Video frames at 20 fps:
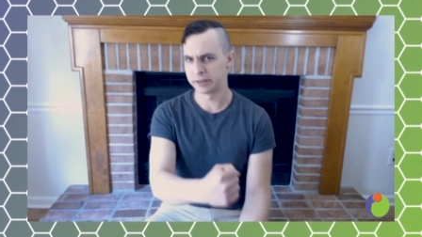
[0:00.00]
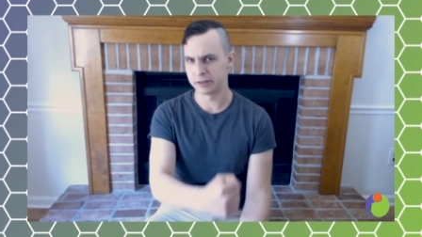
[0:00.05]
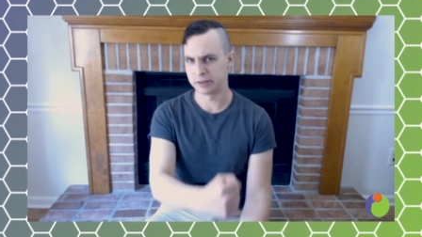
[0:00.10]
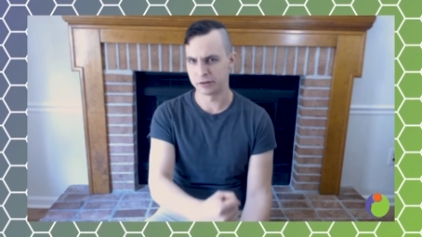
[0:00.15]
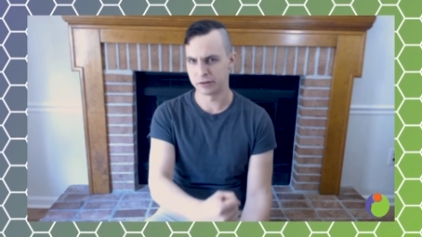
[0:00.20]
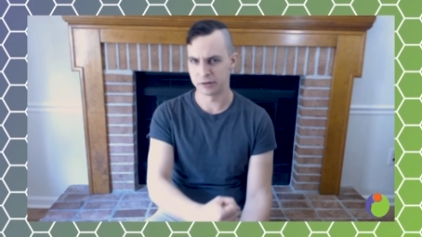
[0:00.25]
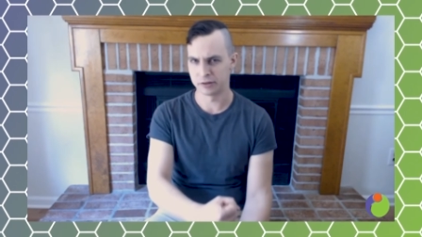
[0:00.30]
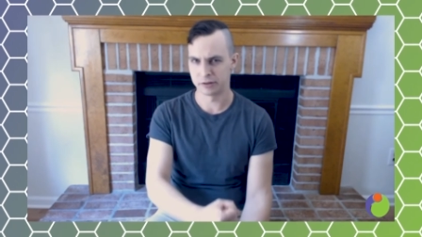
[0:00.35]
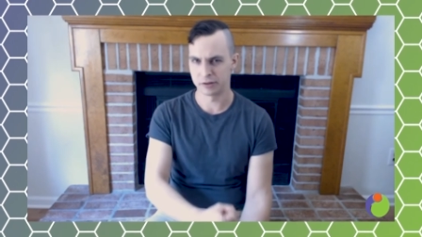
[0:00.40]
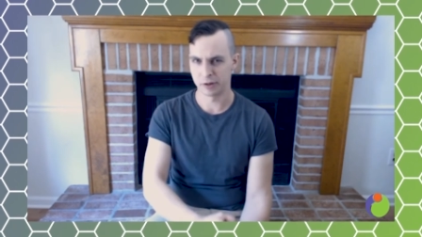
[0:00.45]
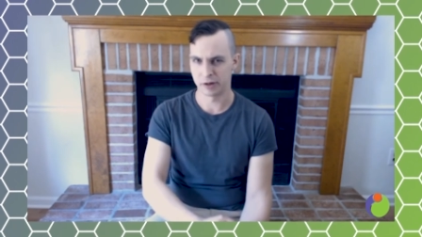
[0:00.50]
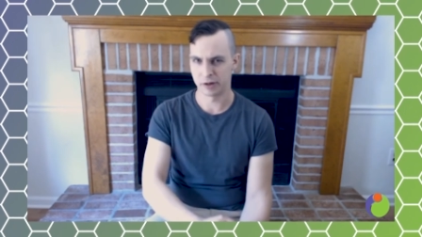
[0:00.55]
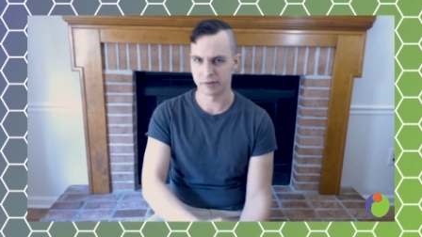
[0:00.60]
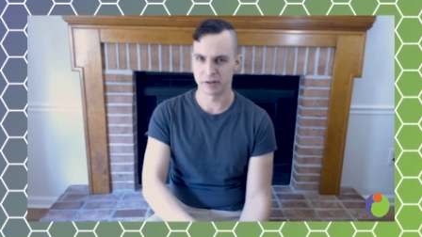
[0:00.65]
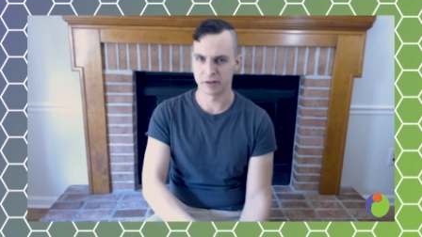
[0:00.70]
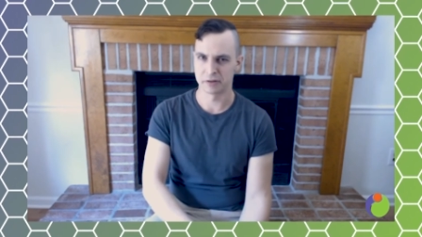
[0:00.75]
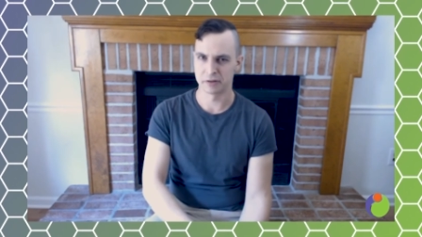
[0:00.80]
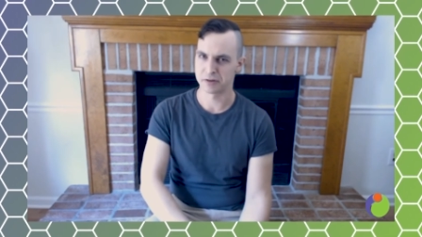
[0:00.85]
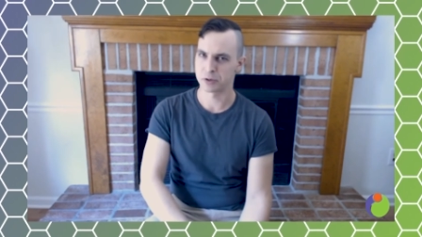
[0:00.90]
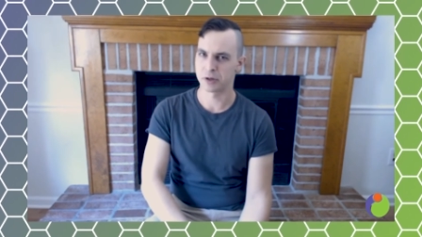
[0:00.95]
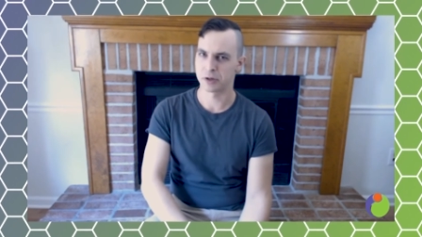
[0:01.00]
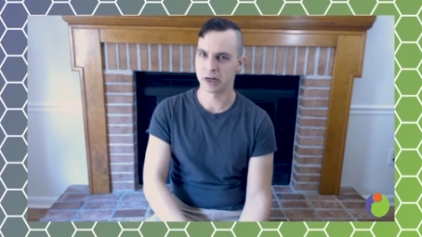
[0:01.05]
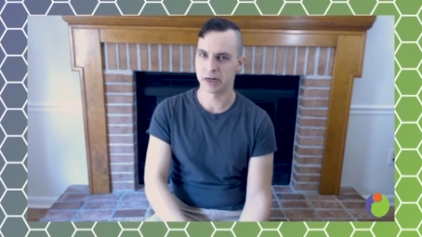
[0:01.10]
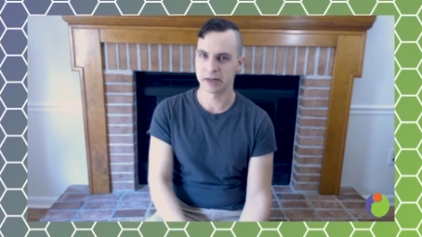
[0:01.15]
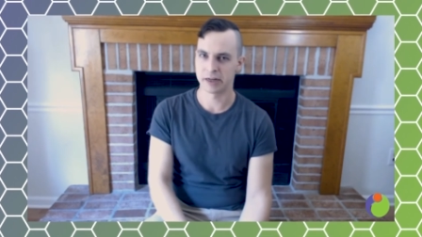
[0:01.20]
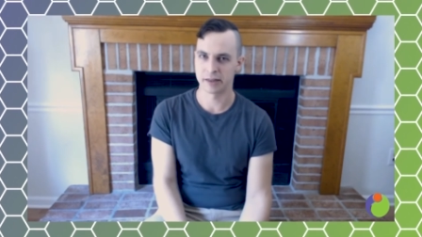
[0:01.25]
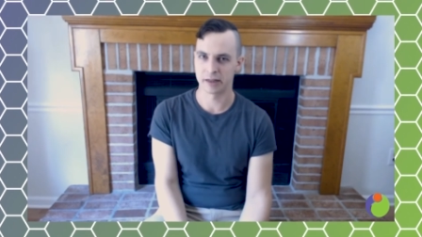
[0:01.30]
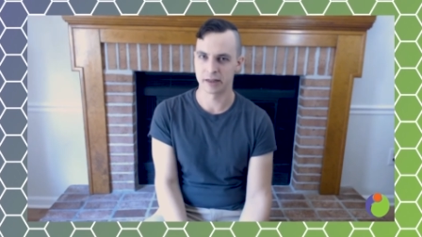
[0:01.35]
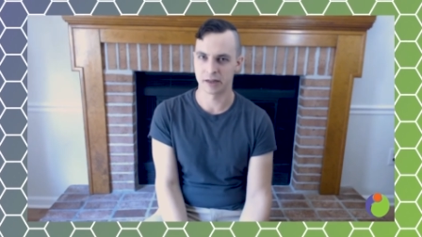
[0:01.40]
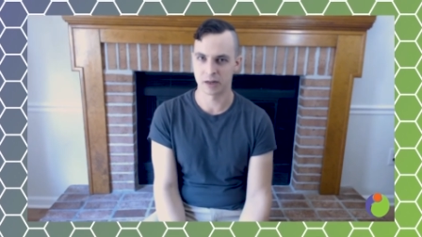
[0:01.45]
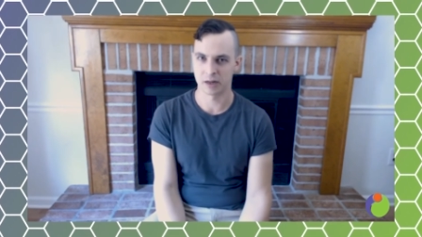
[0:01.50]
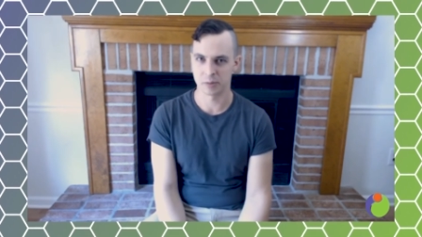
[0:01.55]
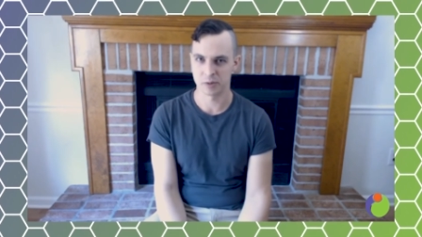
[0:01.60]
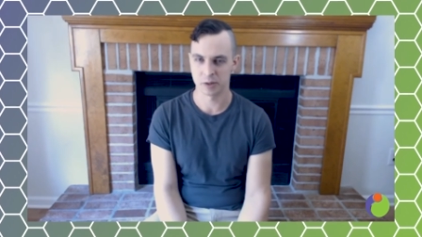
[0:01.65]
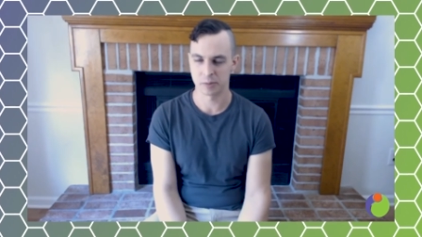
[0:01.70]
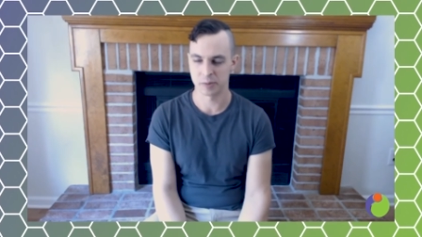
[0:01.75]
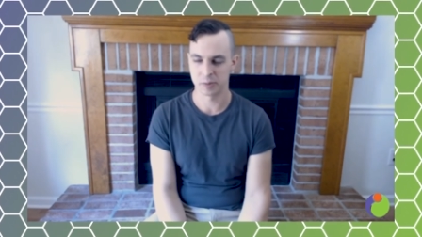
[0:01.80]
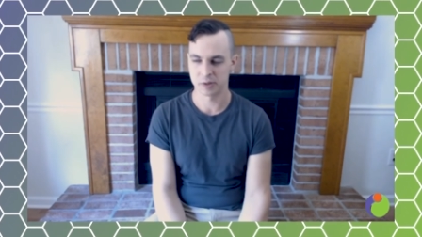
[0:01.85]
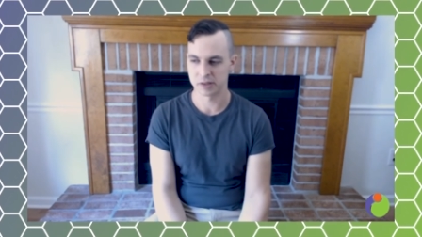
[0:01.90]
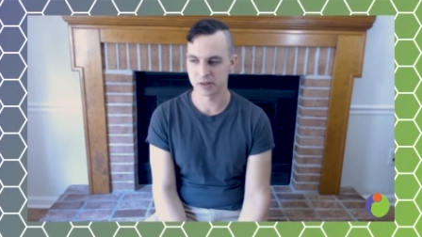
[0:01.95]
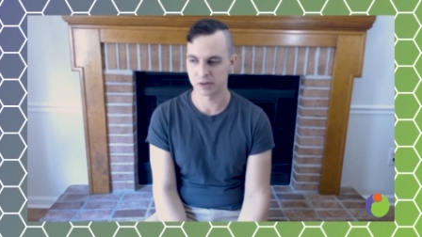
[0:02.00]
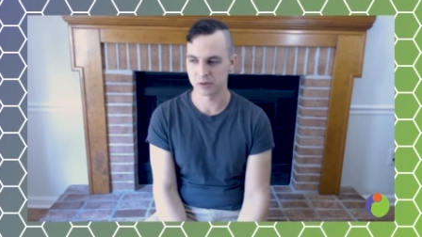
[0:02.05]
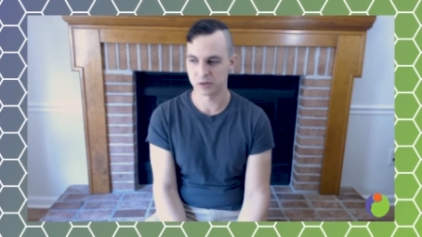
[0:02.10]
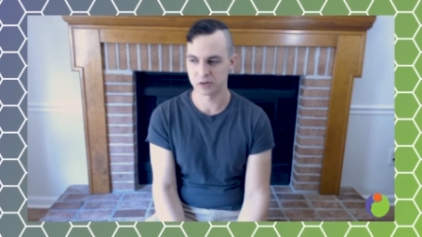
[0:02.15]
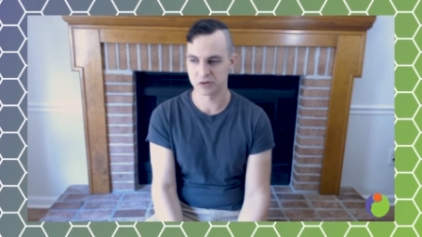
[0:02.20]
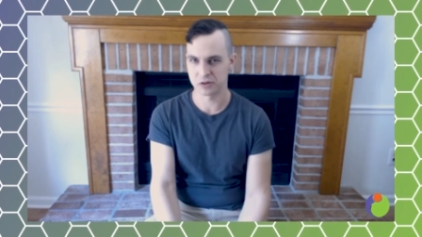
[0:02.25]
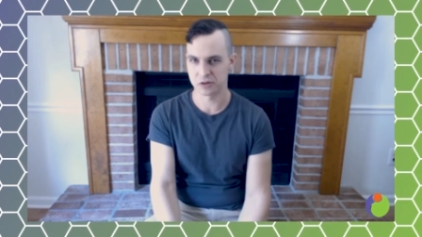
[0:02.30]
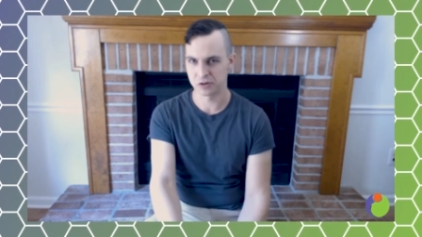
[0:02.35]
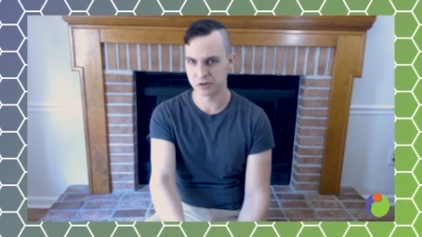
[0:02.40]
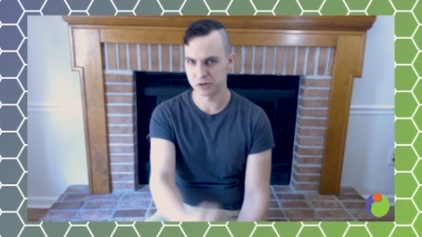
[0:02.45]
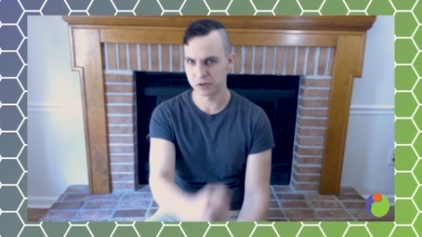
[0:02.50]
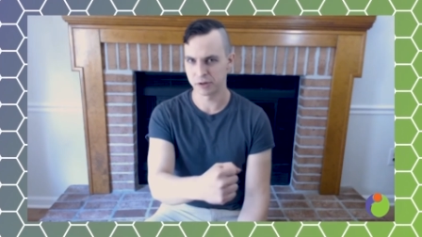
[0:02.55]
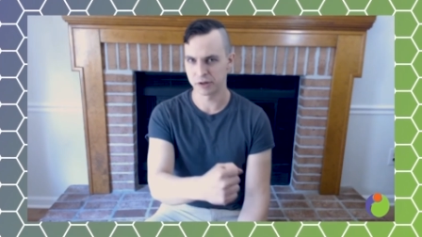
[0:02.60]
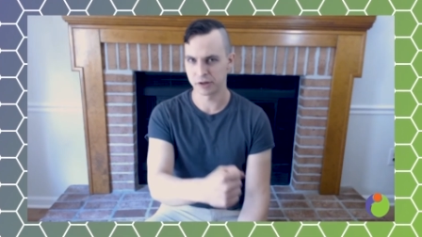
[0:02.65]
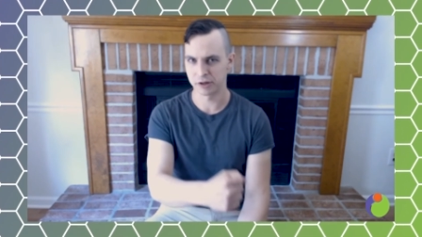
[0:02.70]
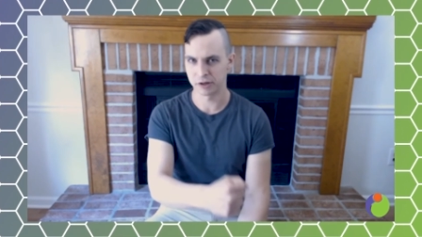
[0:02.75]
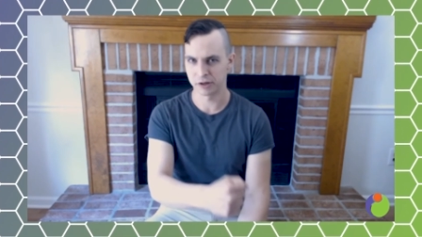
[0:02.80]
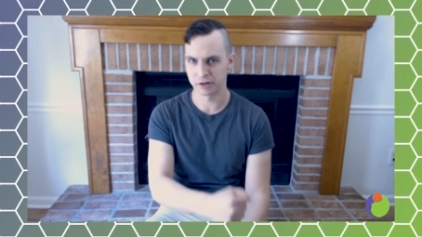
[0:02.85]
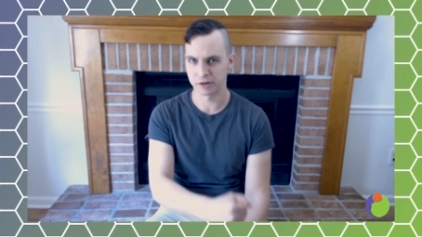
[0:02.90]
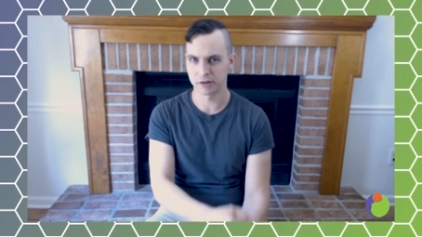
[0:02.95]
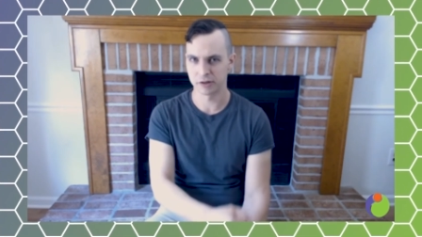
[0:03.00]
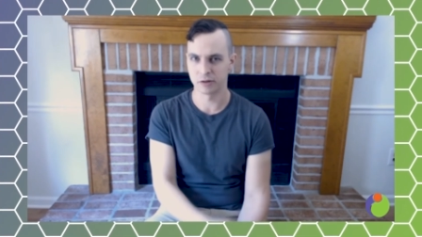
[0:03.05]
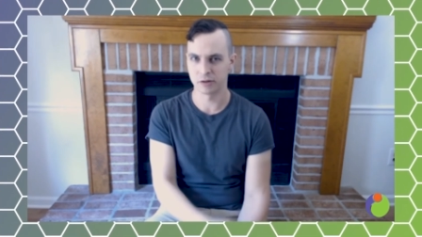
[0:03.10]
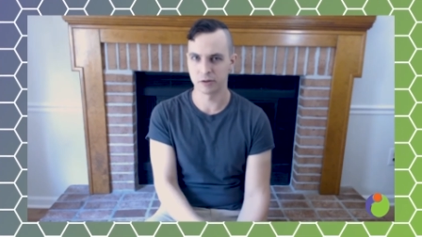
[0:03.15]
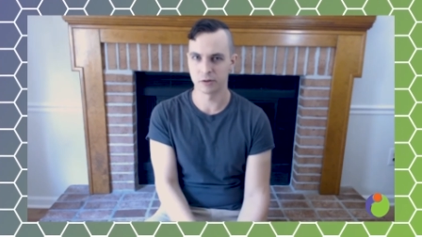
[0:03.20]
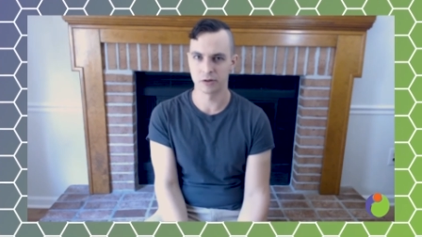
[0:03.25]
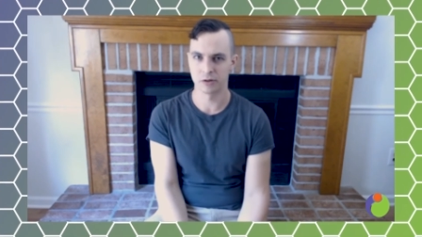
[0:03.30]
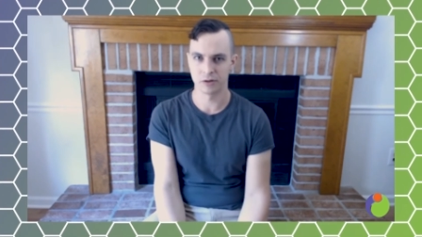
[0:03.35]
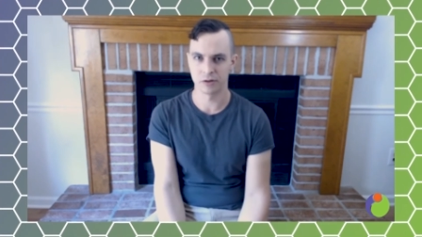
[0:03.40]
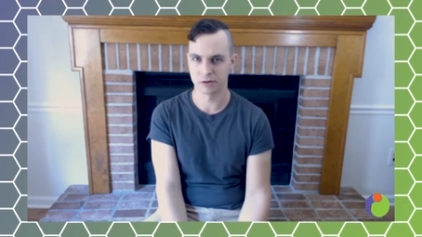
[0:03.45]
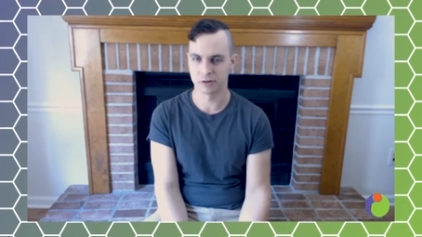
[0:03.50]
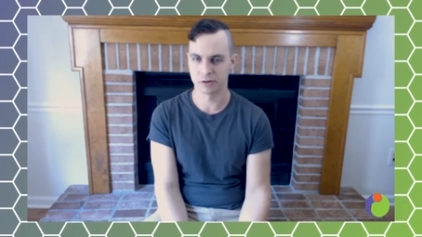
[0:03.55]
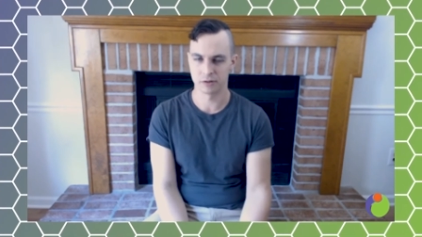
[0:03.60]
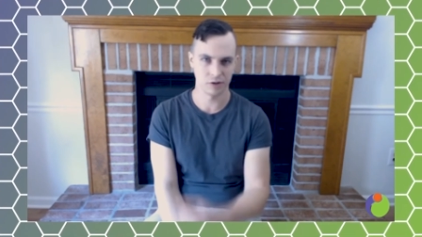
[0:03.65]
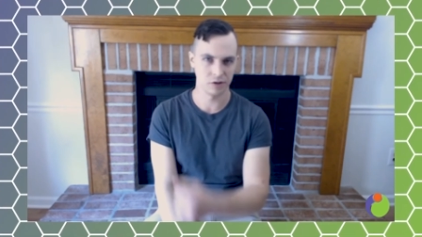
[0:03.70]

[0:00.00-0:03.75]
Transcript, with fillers: You have the official guy that comes up and tells you you're doing good, or you're,